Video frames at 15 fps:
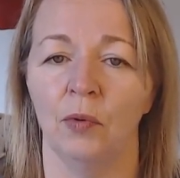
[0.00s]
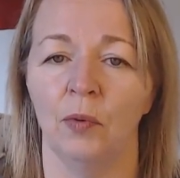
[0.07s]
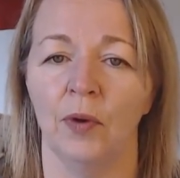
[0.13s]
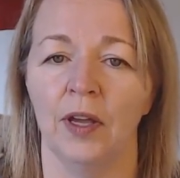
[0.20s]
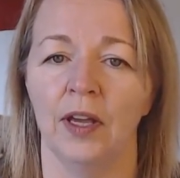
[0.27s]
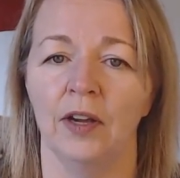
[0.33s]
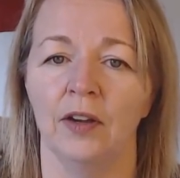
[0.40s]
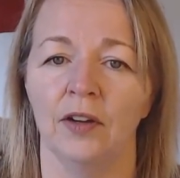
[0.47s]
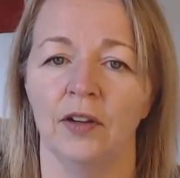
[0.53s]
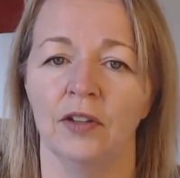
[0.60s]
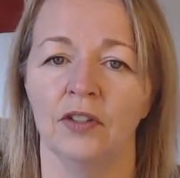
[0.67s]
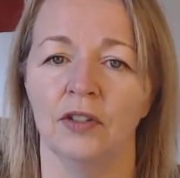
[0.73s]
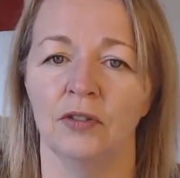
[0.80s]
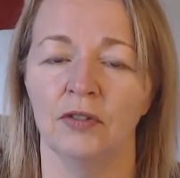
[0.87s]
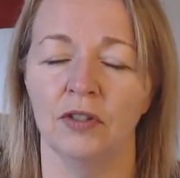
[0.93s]
where
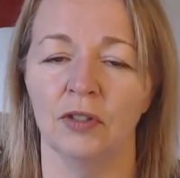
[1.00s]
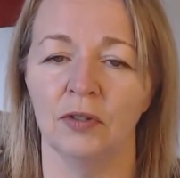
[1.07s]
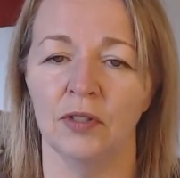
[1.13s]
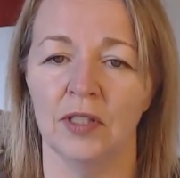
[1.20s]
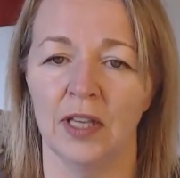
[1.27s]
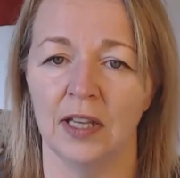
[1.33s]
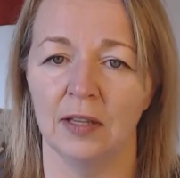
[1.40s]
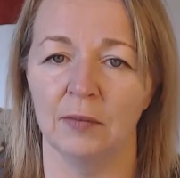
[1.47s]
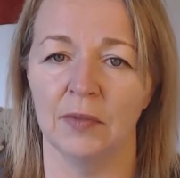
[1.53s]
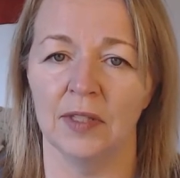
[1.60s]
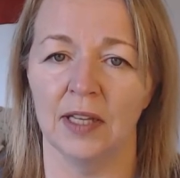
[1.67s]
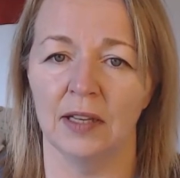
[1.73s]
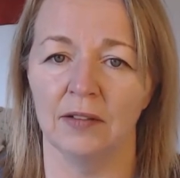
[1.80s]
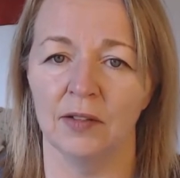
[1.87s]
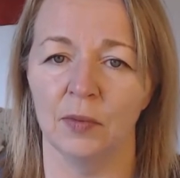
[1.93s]
children could take
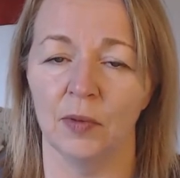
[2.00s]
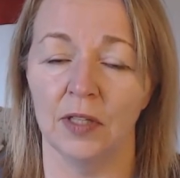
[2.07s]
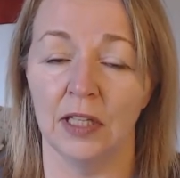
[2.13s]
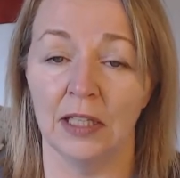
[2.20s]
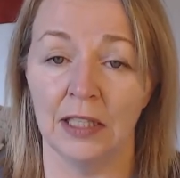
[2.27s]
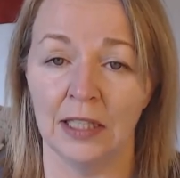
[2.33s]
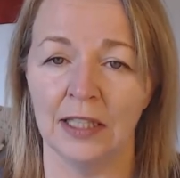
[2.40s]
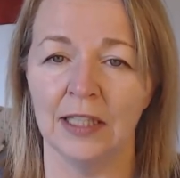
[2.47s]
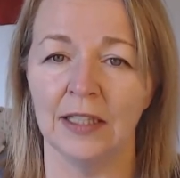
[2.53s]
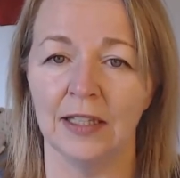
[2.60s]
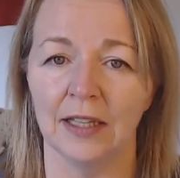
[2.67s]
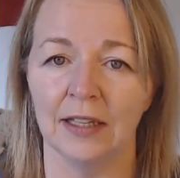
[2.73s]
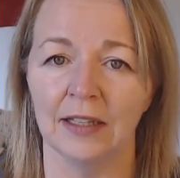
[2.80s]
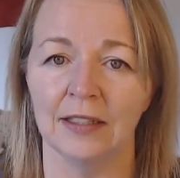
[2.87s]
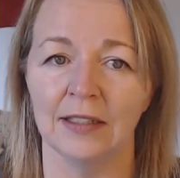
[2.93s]
themselves when they needed
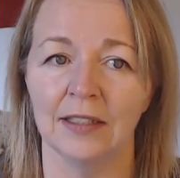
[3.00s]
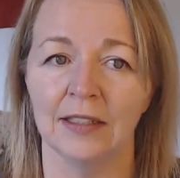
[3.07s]
that.